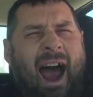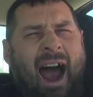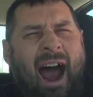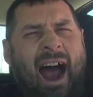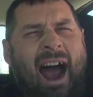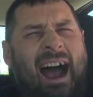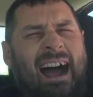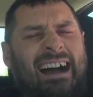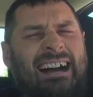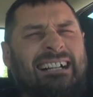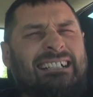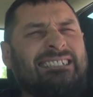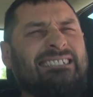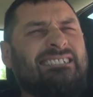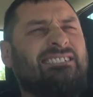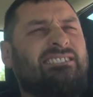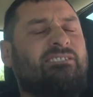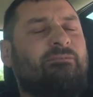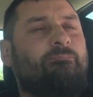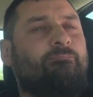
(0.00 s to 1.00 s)
Uh,
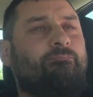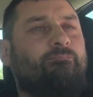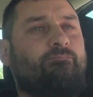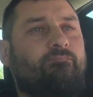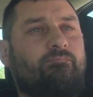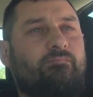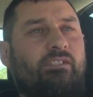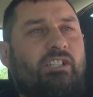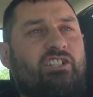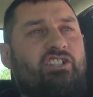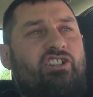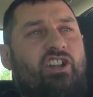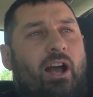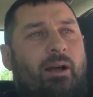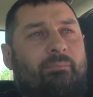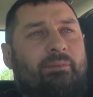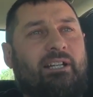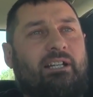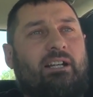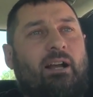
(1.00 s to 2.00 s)
he
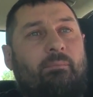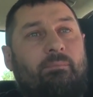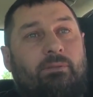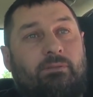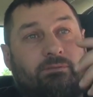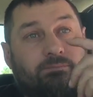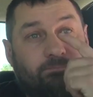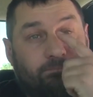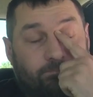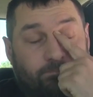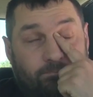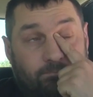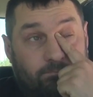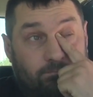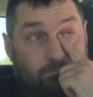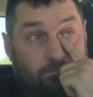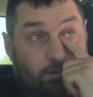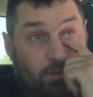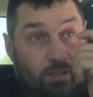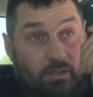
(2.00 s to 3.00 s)
shot me a couple
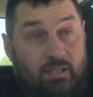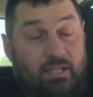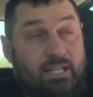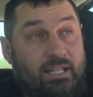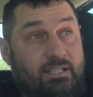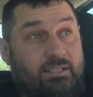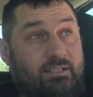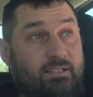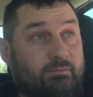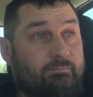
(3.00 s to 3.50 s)
good leads.